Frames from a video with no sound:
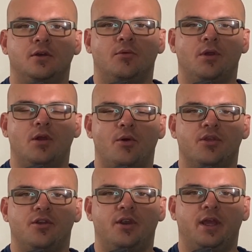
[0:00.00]
We're always
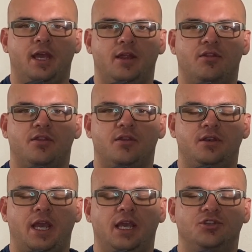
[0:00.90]
in our heads
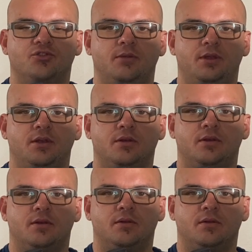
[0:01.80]
daydreaming,